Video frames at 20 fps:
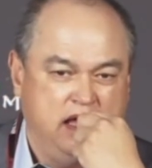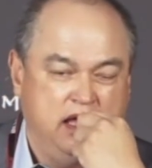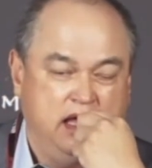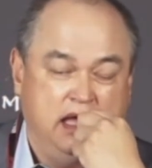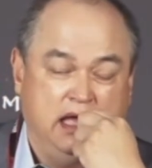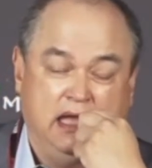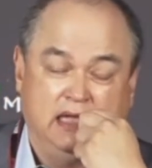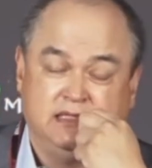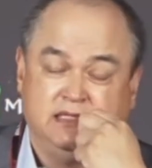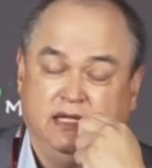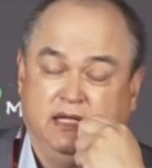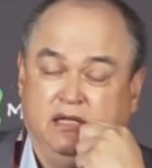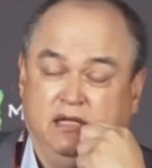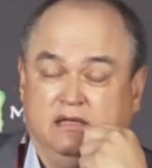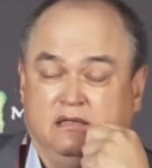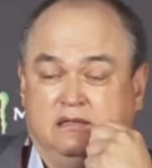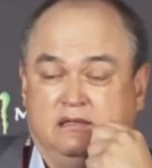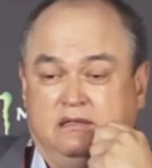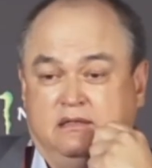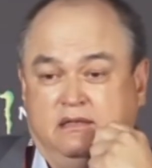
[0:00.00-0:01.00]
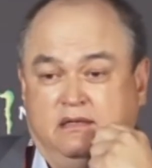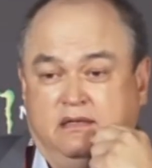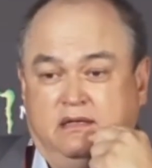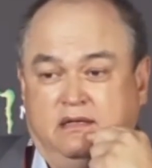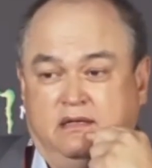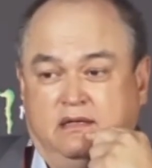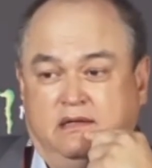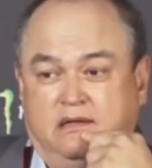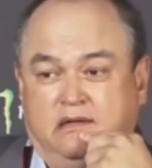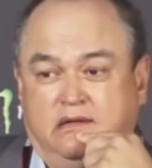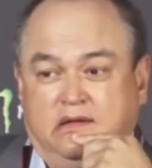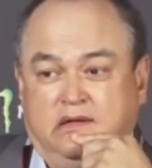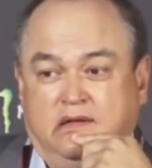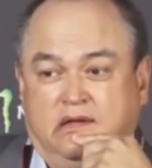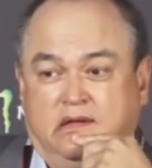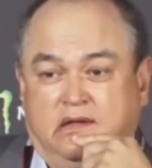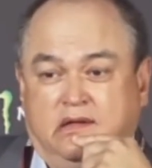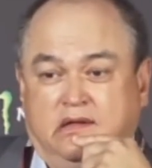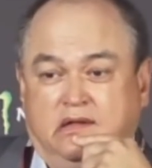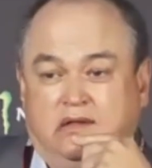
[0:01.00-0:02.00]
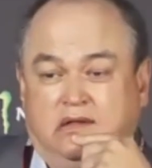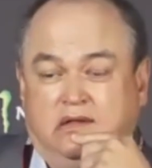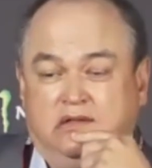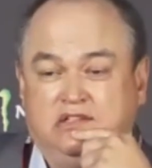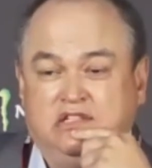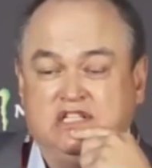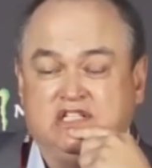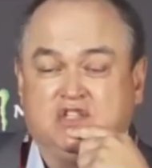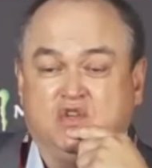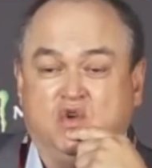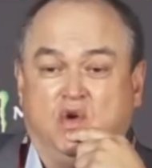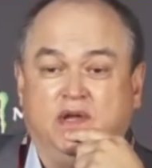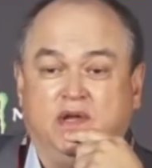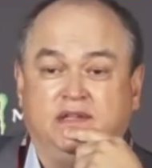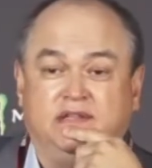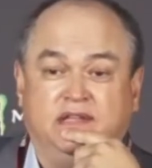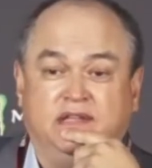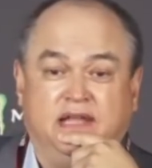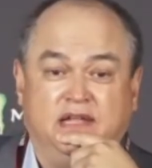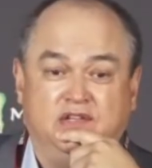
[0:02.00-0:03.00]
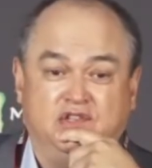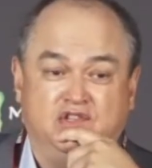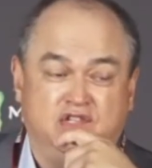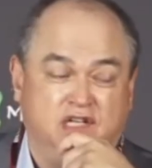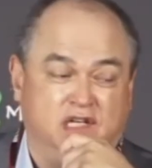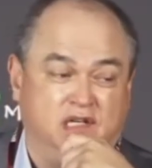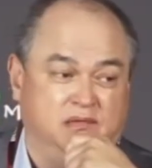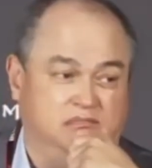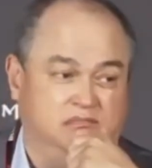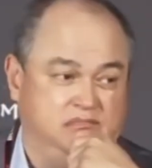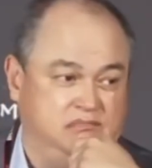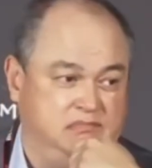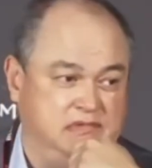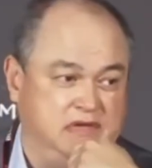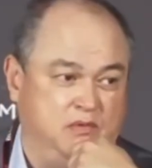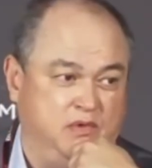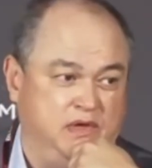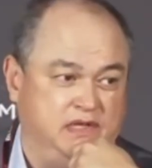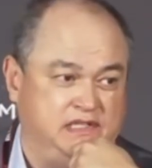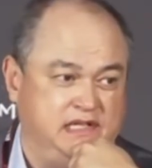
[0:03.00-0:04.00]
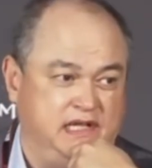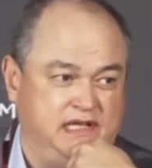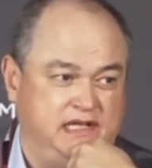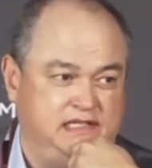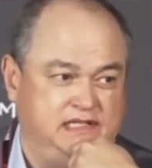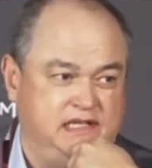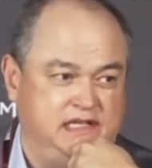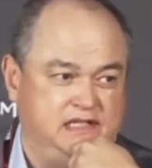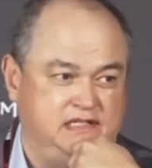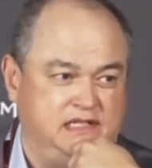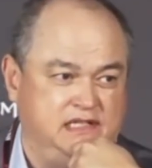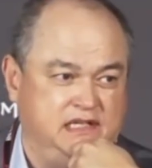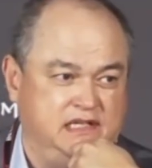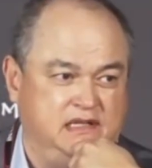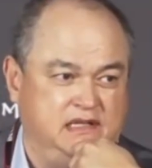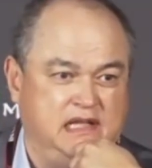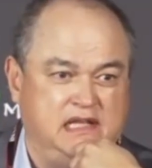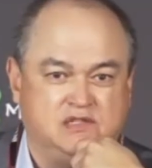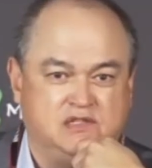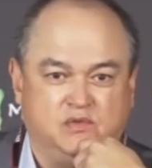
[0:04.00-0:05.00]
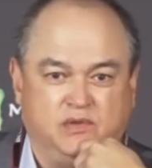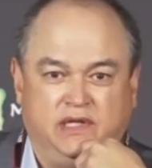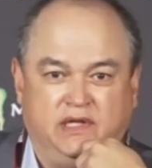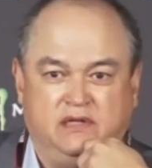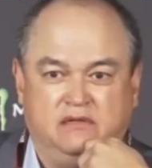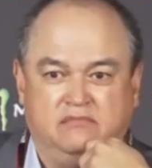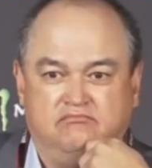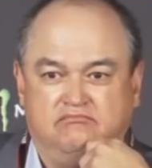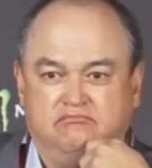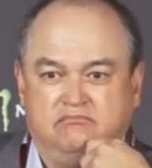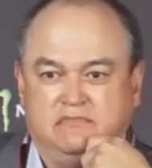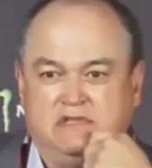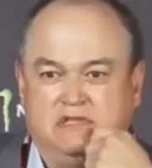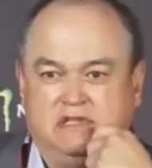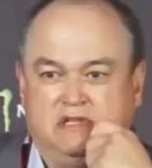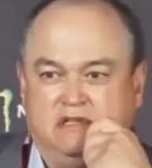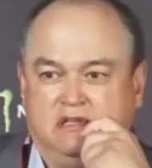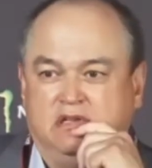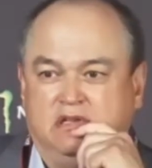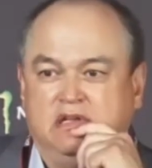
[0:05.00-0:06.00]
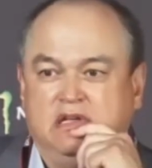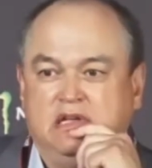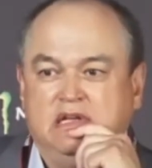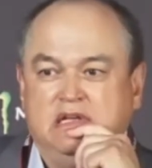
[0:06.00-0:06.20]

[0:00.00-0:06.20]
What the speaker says: I'll tell you, just going to that gym, I went to AT&T last week to